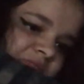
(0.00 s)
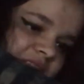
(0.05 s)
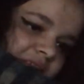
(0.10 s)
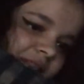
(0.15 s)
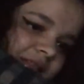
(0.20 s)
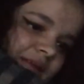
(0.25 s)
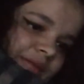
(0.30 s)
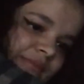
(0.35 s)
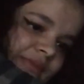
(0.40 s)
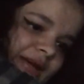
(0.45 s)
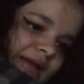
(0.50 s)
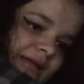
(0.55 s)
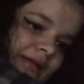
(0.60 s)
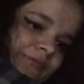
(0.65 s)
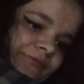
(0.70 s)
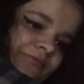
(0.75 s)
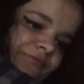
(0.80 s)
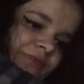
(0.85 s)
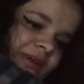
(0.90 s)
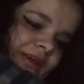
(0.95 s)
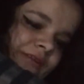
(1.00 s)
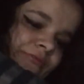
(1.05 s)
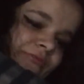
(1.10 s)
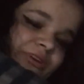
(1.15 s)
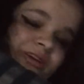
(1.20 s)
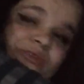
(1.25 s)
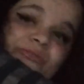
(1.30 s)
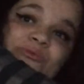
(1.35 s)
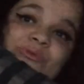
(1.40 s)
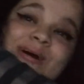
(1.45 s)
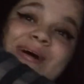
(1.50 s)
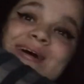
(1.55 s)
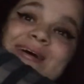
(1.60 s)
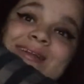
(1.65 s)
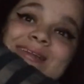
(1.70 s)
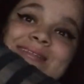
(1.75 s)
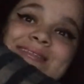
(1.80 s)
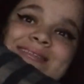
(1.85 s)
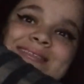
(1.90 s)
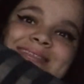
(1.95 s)
And then my favorite
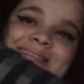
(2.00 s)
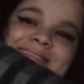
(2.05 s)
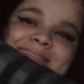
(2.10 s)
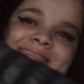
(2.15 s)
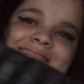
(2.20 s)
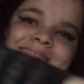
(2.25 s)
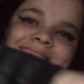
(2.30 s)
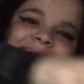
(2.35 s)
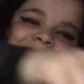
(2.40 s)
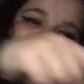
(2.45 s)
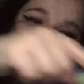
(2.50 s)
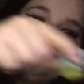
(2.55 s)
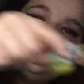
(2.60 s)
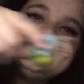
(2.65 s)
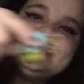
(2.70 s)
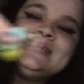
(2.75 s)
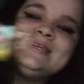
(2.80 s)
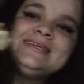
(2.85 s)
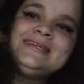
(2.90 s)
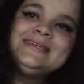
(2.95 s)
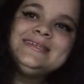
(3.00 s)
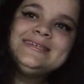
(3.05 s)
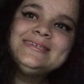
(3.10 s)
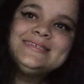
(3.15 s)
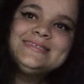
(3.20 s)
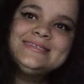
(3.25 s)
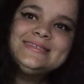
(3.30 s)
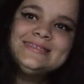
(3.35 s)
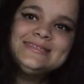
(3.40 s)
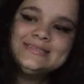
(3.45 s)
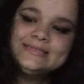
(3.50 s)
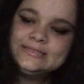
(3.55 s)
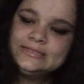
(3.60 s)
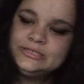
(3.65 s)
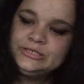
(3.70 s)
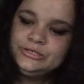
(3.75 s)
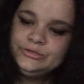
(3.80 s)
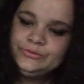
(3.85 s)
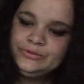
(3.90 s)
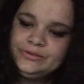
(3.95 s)
one is this
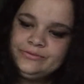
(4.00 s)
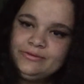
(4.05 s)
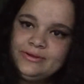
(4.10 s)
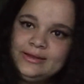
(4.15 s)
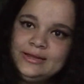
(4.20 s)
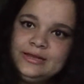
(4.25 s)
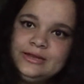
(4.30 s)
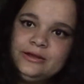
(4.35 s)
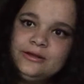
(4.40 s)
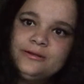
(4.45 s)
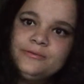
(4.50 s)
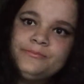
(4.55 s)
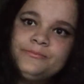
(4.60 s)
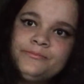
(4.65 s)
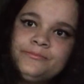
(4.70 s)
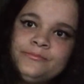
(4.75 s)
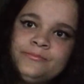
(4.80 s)
cutie right here.